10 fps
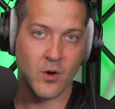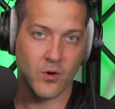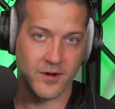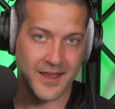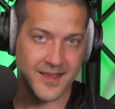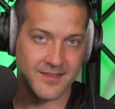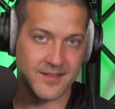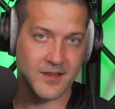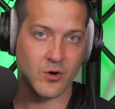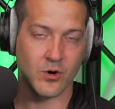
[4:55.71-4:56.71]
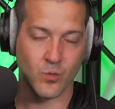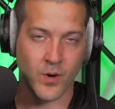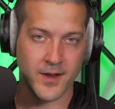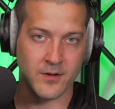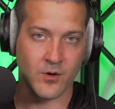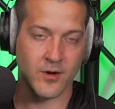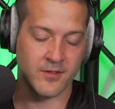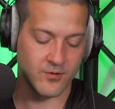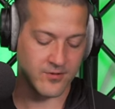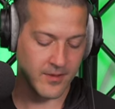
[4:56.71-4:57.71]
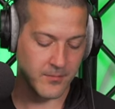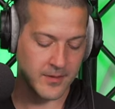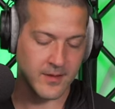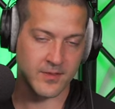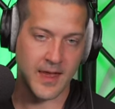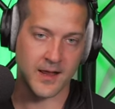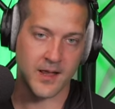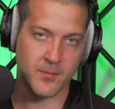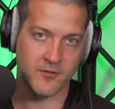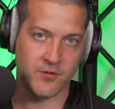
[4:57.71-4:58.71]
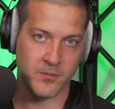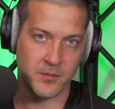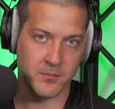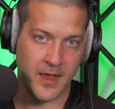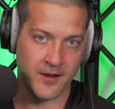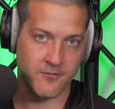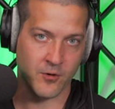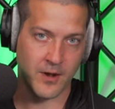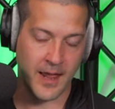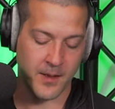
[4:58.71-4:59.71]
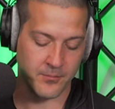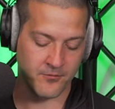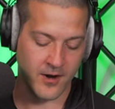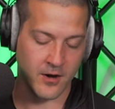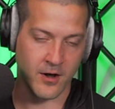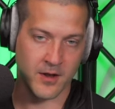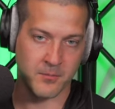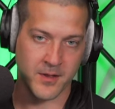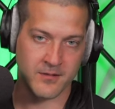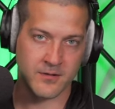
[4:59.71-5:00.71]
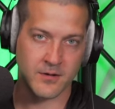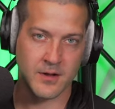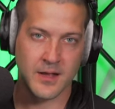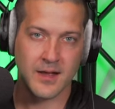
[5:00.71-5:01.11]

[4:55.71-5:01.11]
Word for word: or hissing or white noise or something like that coming from the headphone amplifier on a mixer.